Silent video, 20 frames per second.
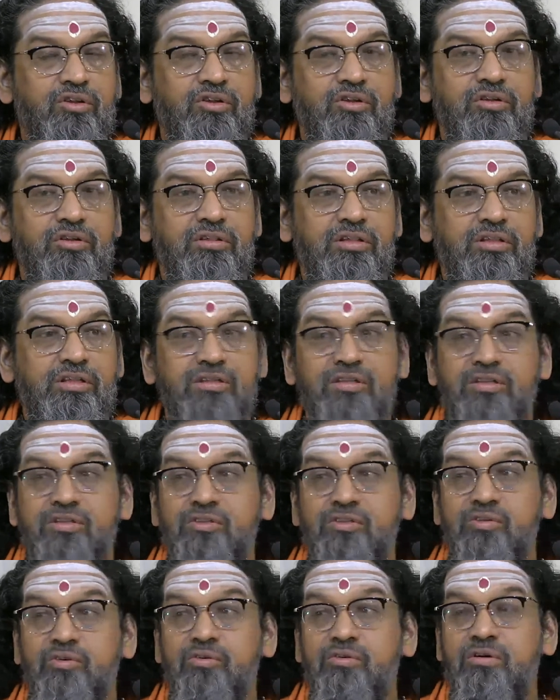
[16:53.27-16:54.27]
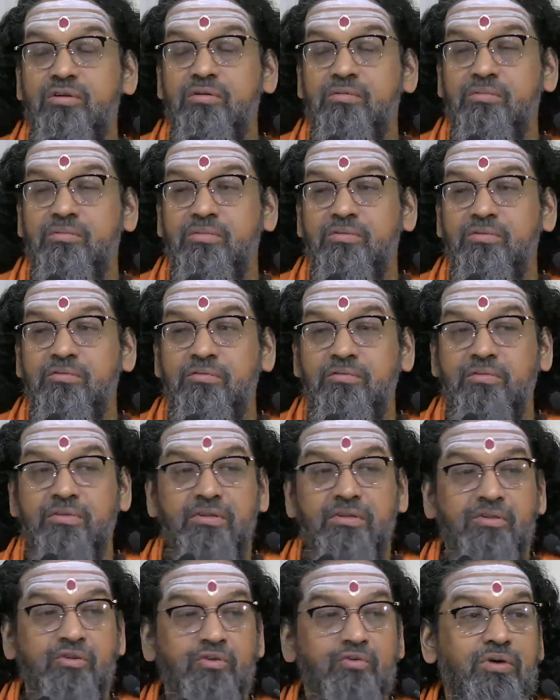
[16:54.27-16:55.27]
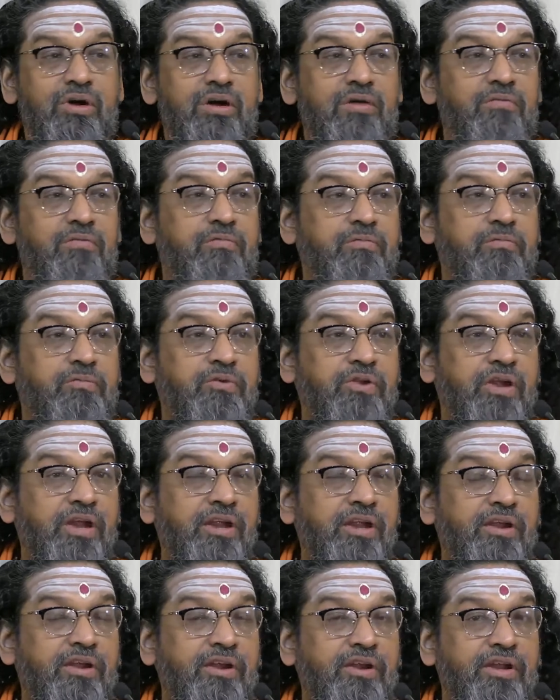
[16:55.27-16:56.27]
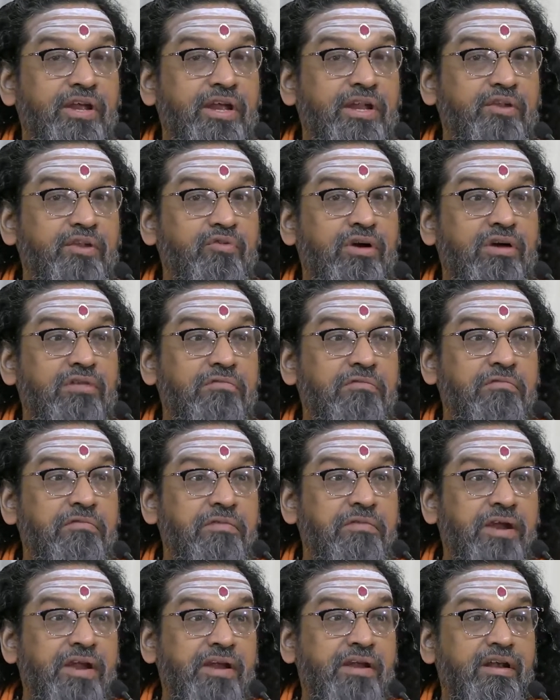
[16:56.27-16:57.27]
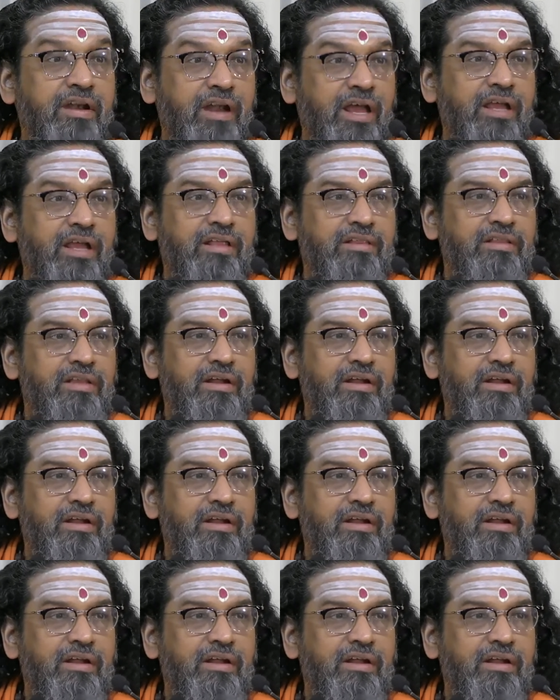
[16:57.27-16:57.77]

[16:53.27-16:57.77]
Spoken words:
This is you are trained and you are fed like that.